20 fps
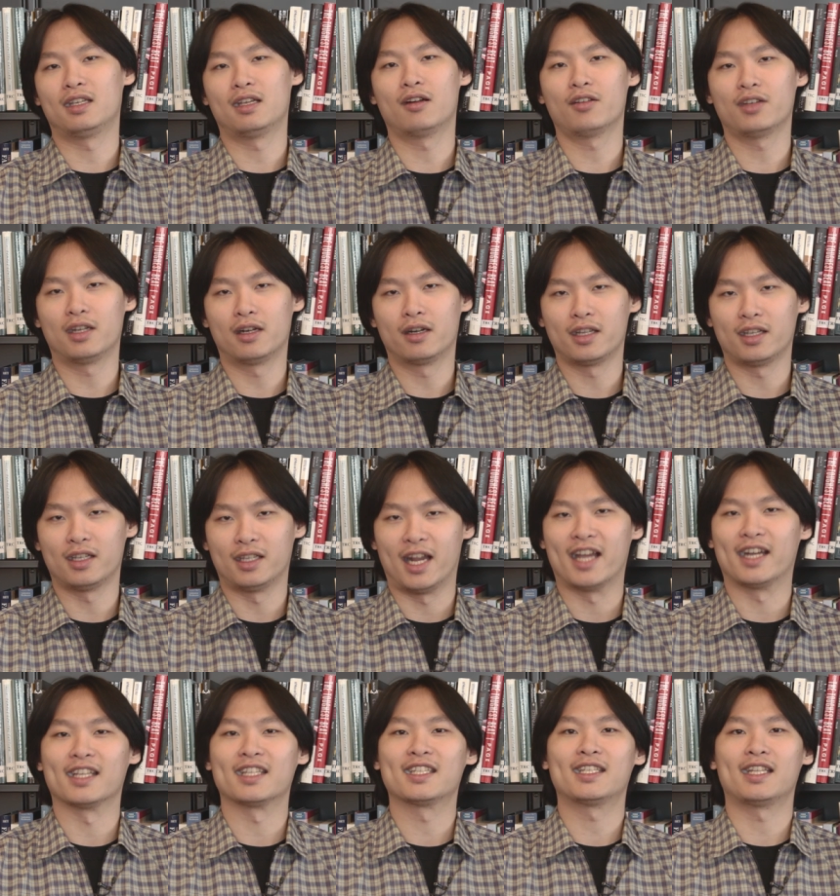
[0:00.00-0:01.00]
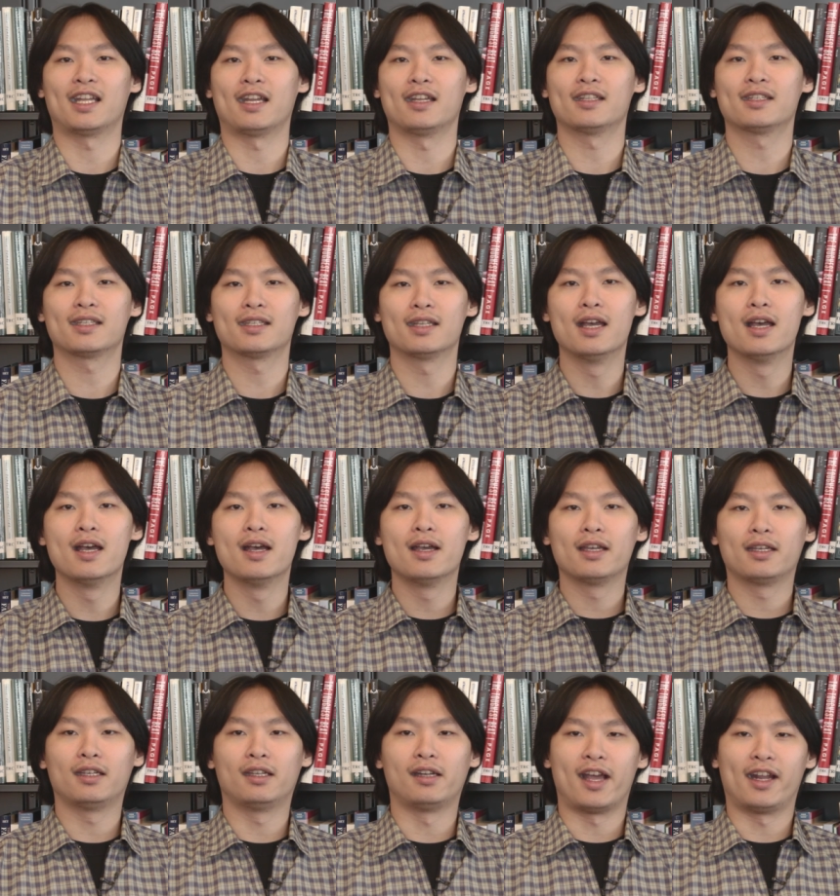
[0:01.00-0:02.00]
you know here in the united states
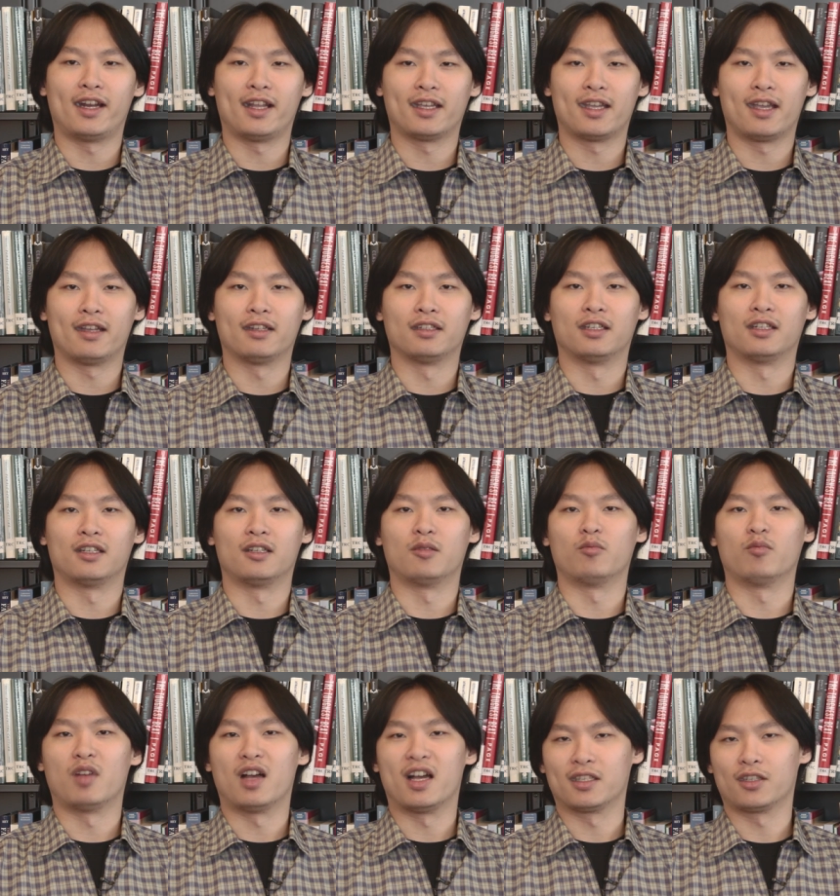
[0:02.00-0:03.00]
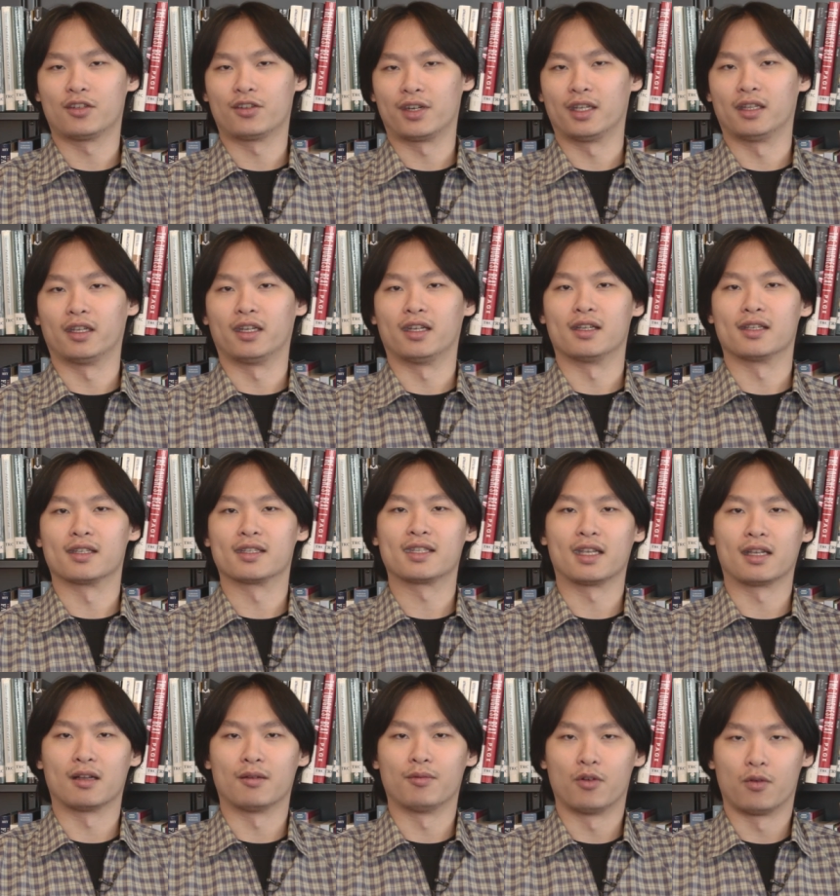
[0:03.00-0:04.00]
united kingdom australia
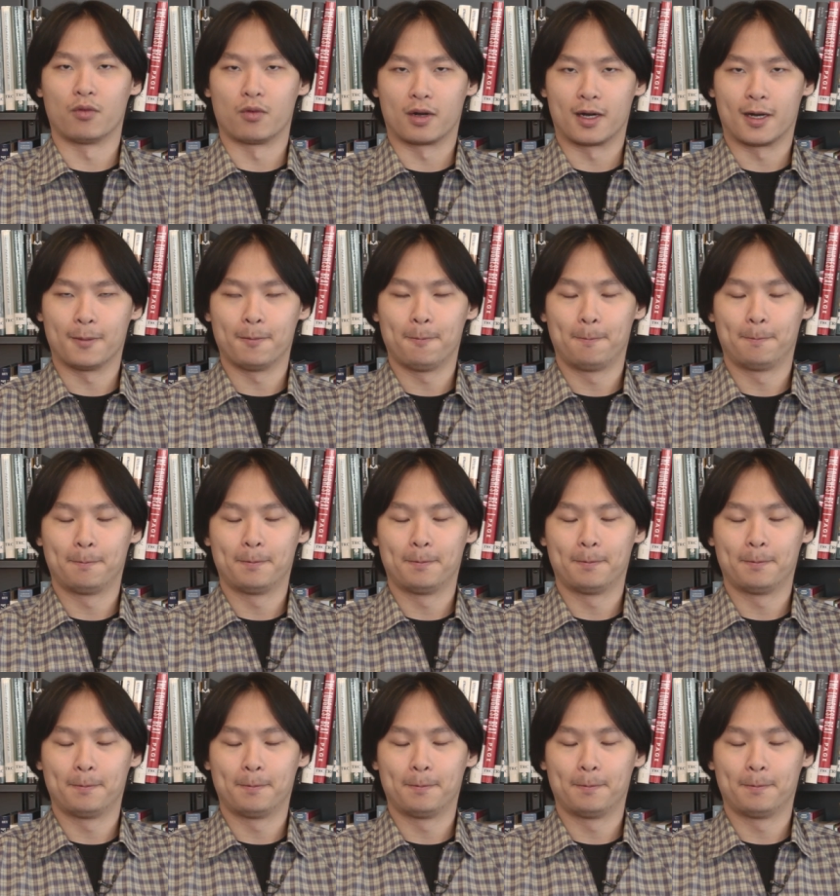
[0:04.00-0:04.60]
singapore